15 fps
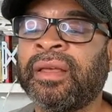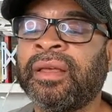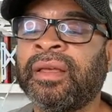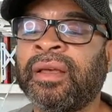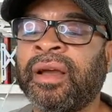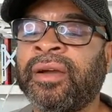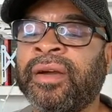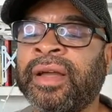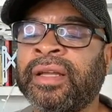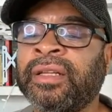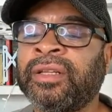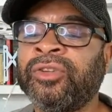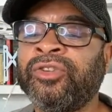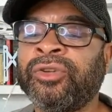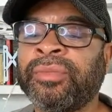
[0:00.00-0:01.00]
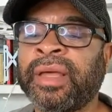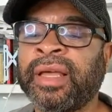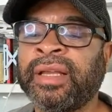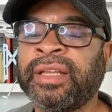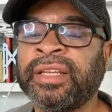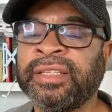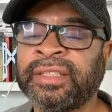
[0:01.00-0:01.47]
All right. Glutamate
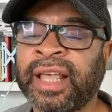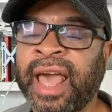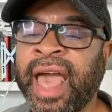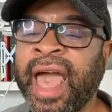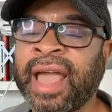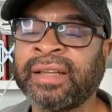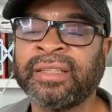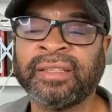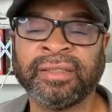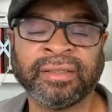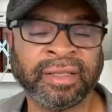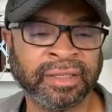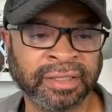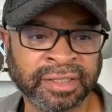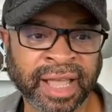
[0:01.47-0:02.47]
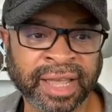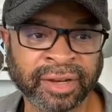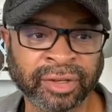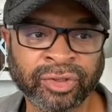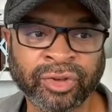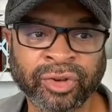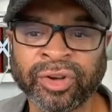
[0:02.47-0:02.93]
is active, is
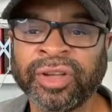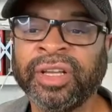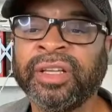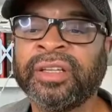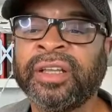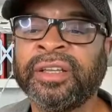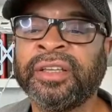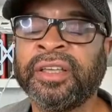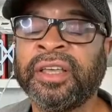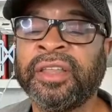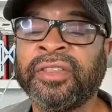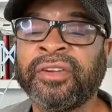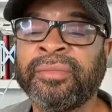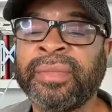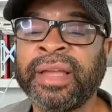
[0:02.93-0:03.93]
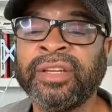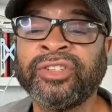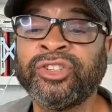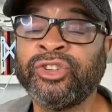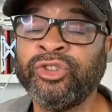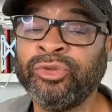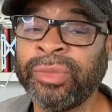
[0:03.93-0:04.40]
excitatory. Again, there are
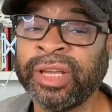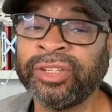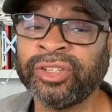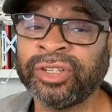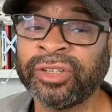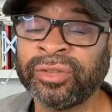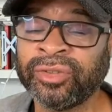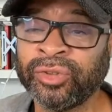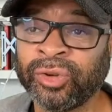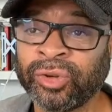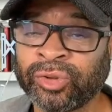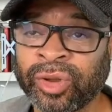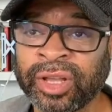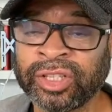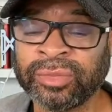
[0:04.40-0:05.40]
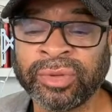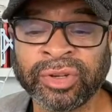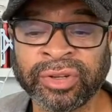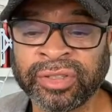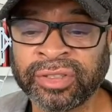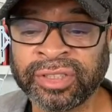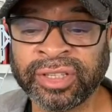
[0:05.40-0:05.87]
two major neurotransmitters
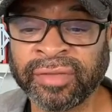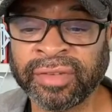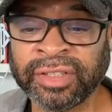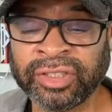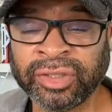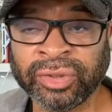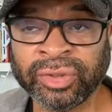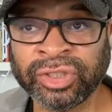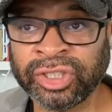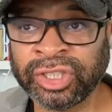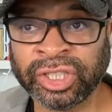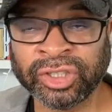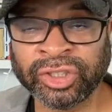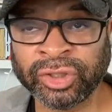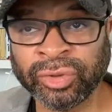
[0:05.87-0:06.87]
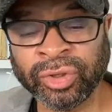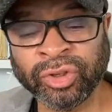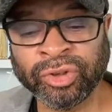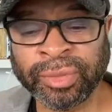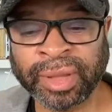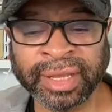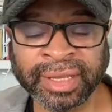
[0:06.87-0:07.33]
in every tissue,
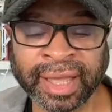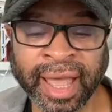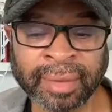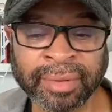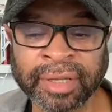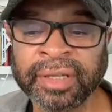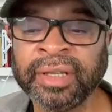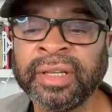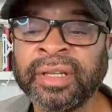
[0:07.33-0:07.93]
glutamate and GABA.